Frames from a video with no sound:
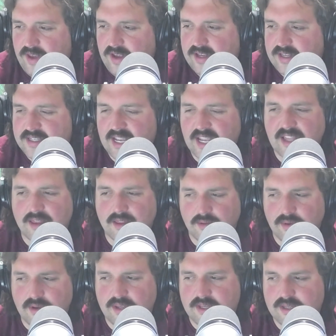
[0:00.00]
St.
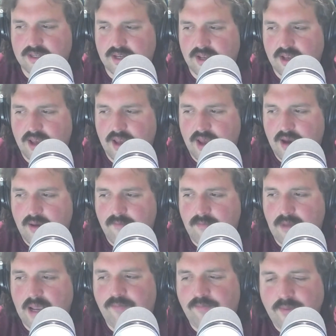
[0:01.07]
Louis
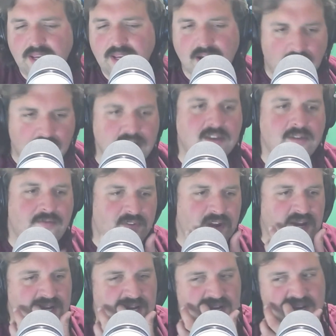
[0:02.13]
might be
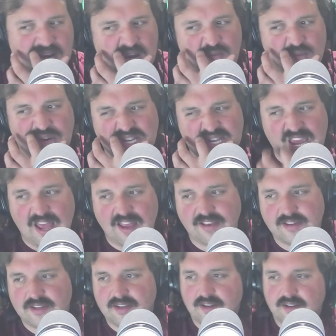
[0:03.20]
undefeated in week 10s.